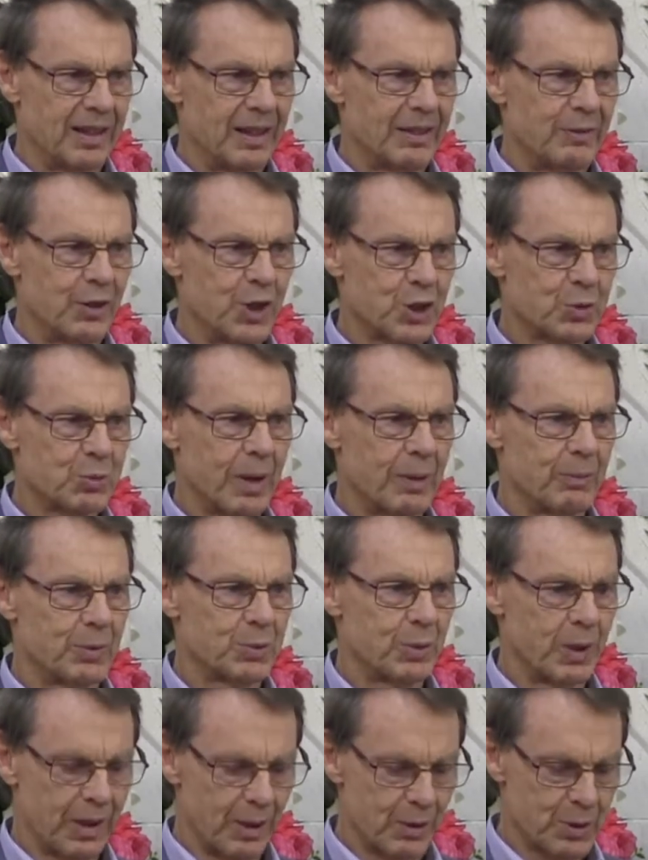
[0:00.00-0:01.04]
The first one
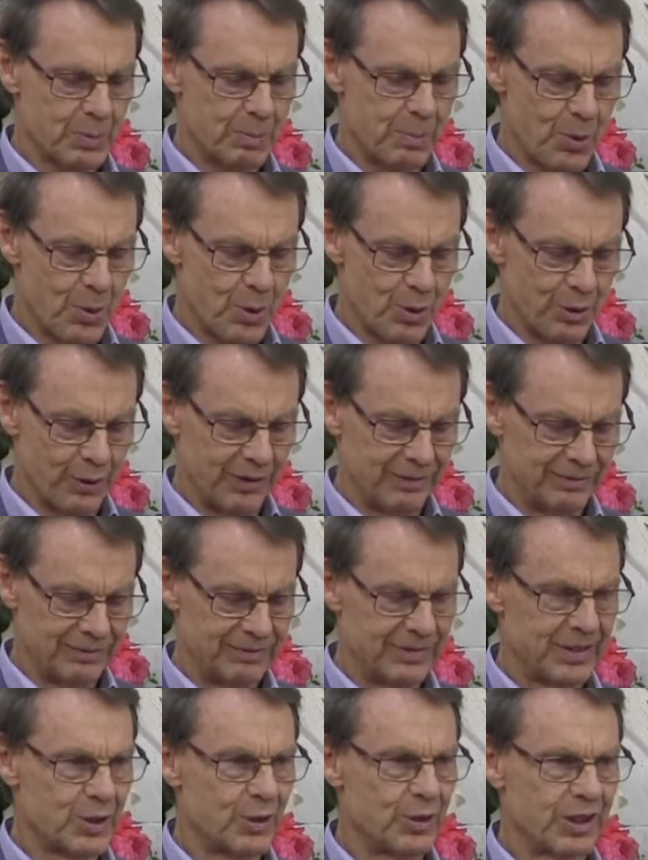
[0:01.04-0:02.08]
was when I was born
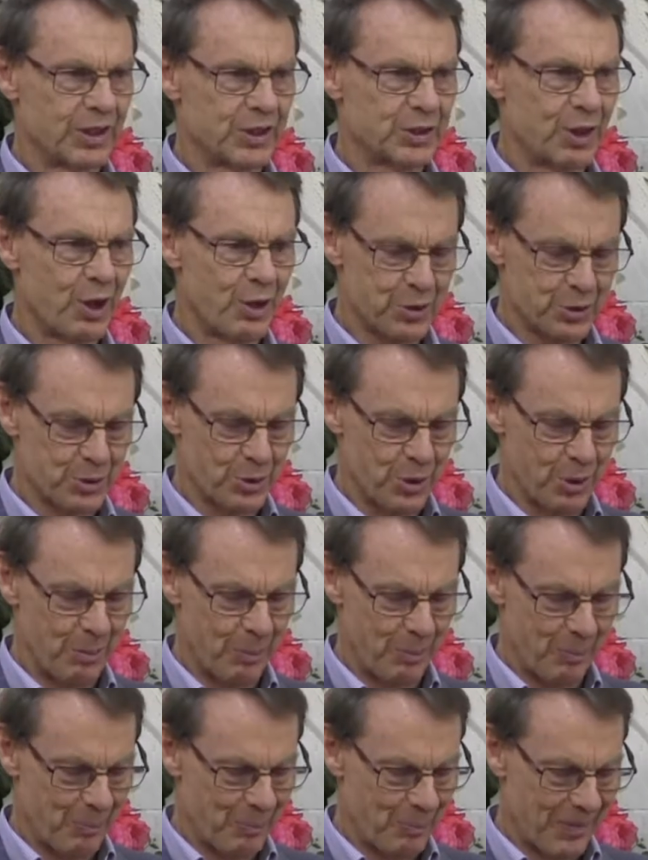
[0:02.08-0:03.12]
during a snowstorm,